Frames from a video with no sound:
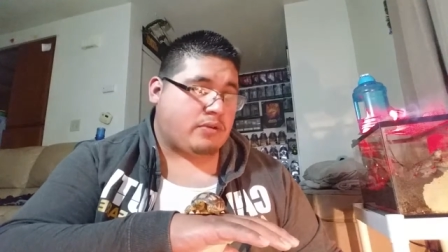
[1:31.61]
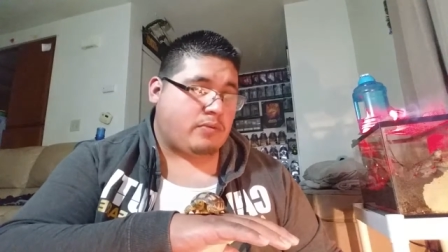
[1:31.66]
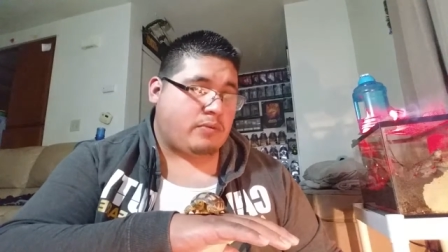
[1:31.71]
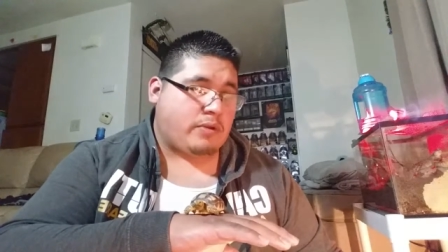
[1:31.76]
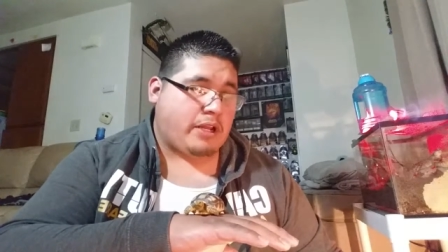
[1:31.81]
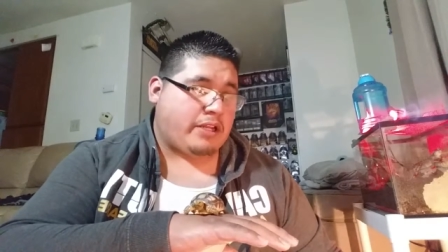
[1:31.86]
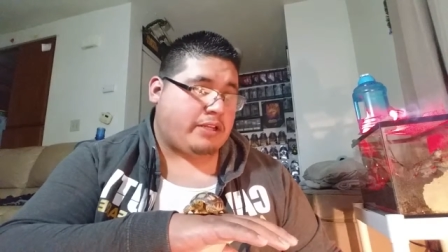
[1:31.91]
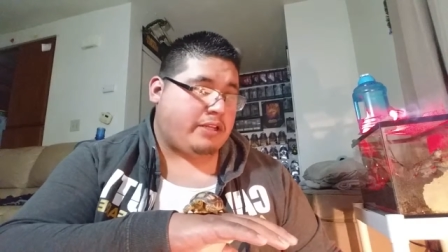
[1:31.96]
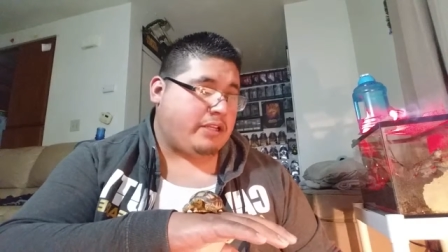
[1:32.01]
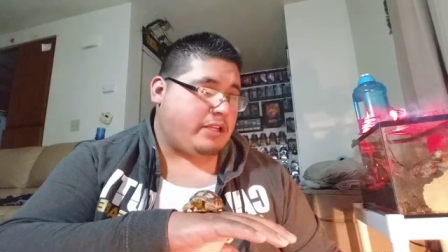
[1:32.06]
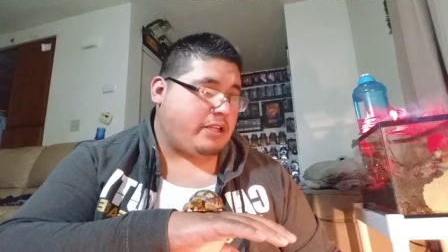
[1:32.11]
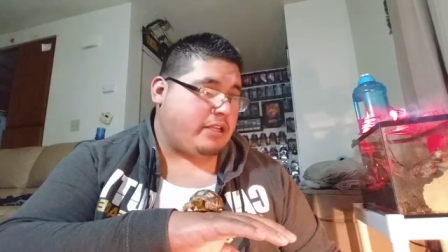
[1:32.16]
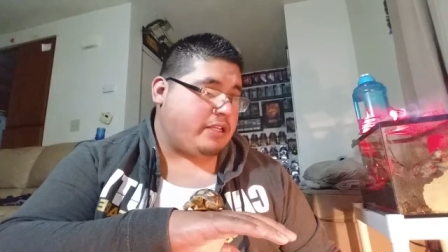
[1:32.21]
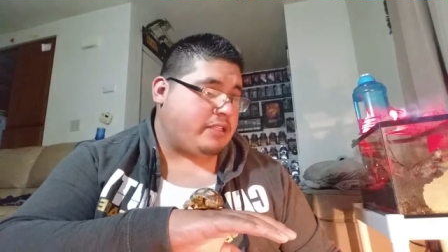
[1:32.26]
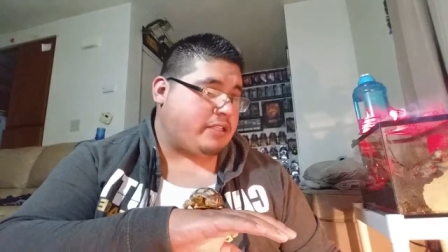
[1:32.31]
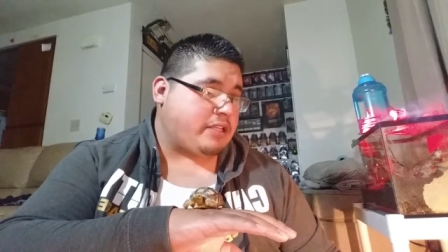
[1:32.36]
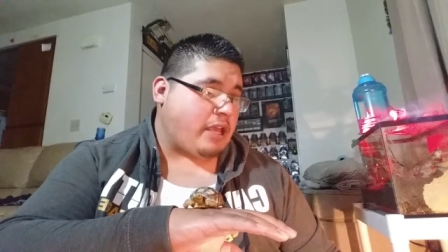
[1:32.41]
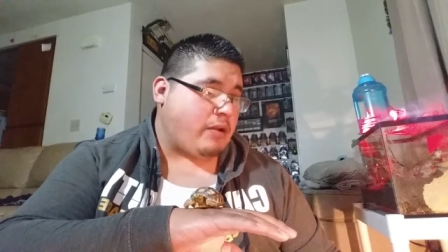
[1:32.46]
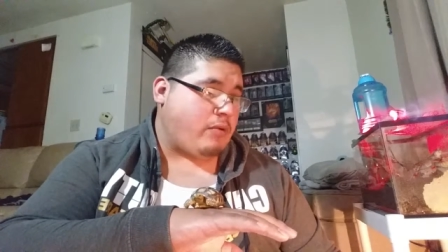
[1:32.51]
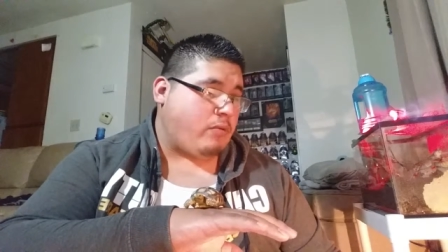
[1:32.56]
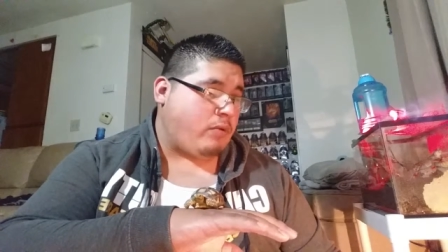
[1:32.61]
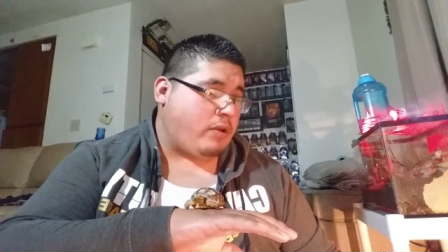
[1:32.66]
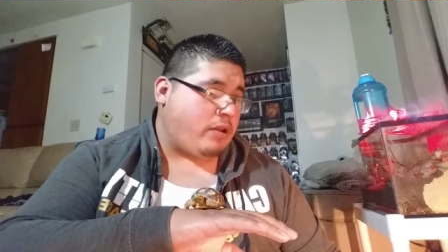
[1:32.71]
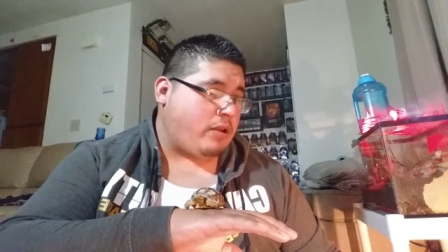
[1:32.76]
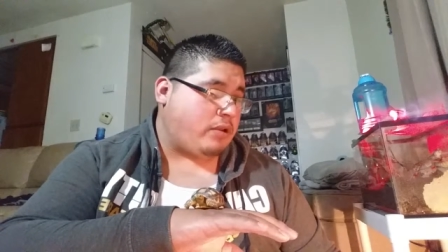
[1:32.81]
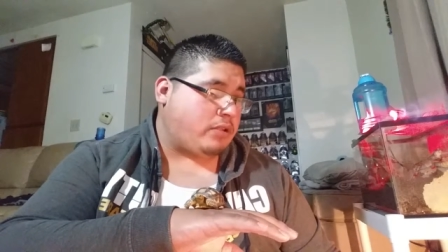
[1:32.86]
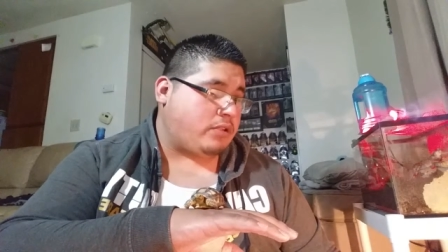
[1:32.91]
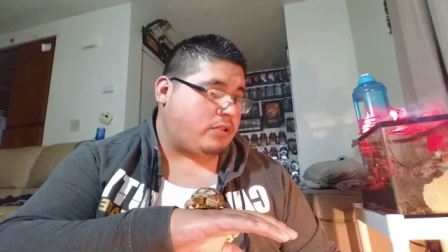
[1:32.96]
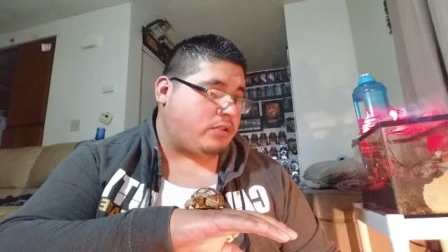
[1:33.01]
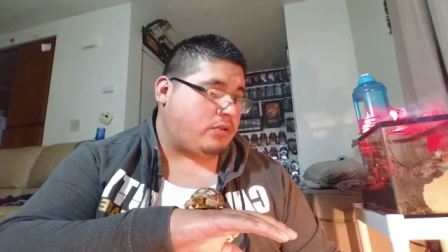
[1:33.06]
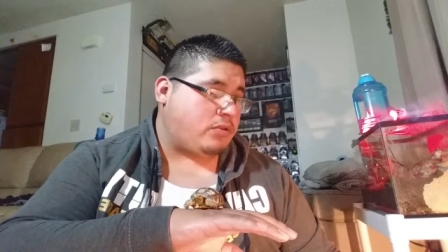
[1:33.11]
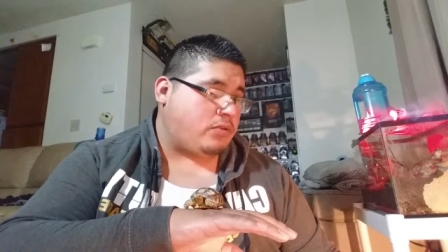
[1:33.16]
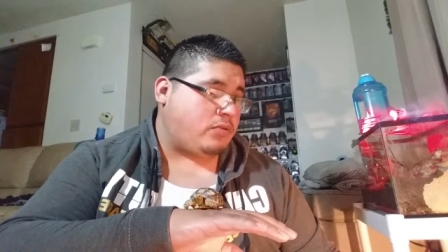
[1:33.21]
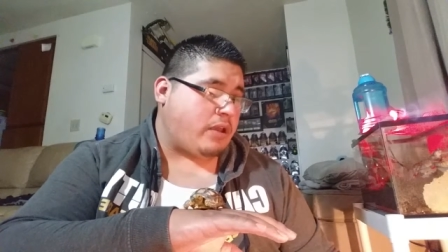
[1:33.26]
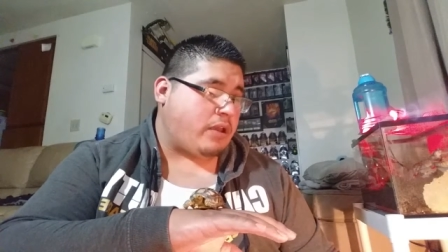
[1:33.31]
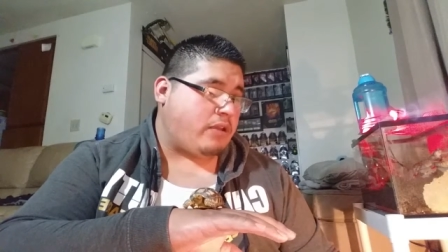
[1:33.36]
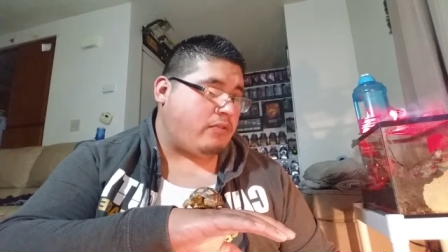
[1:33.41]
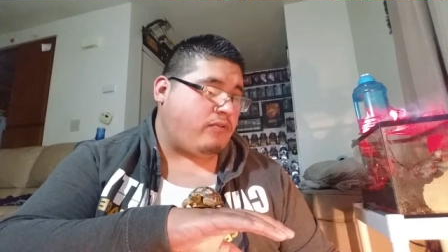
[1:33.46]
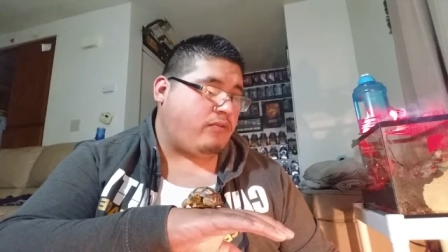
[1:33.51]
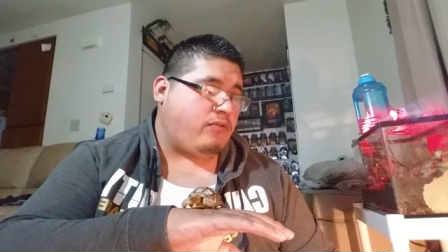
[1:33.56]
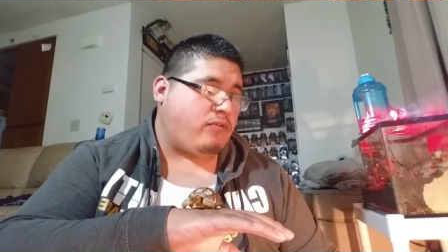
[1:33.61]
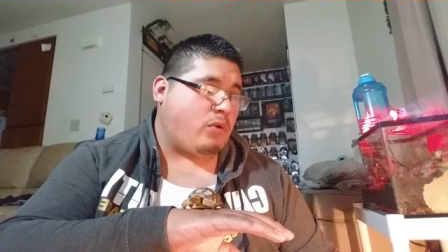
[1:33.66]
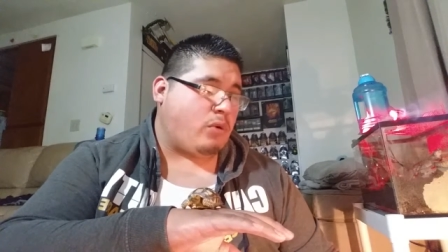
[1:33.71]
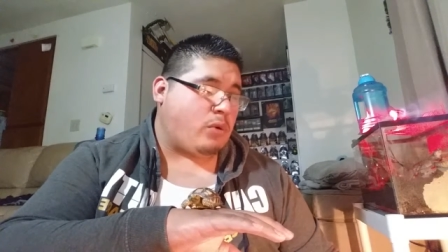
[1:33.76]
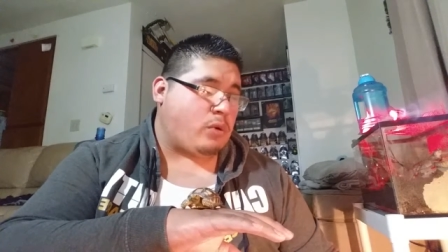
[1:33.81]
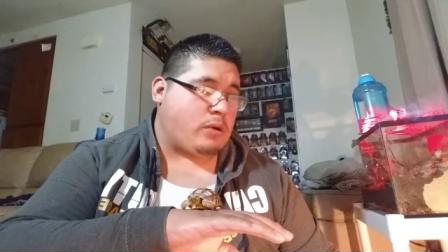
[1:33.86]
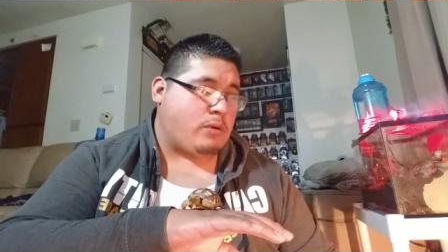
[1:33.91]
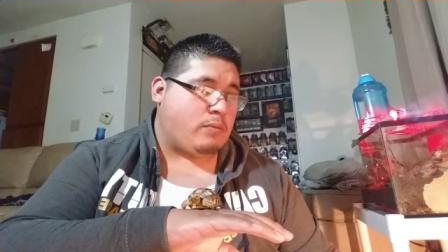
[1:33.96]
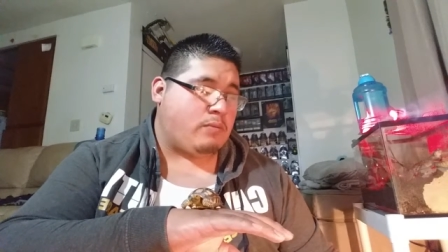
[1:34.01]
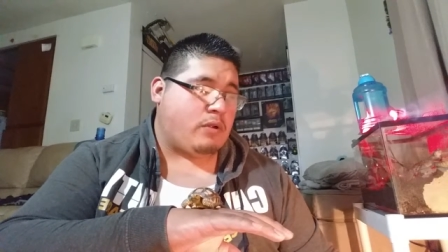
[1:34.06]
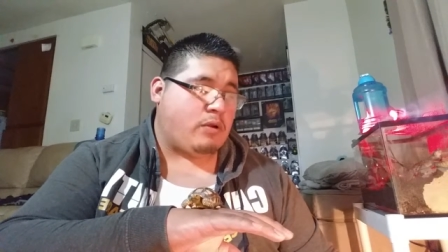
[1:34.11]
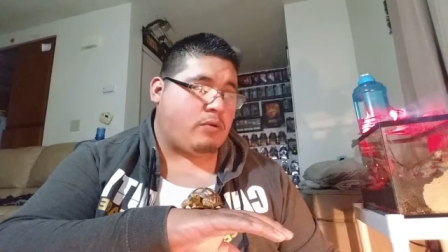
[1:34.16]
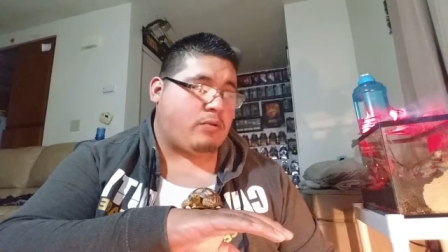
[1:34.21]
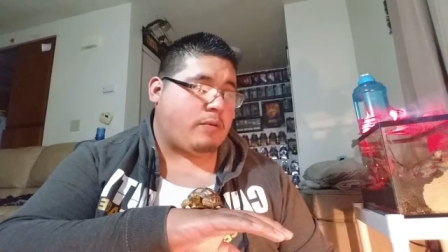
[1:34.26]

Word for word: So what I did is I went to a forum,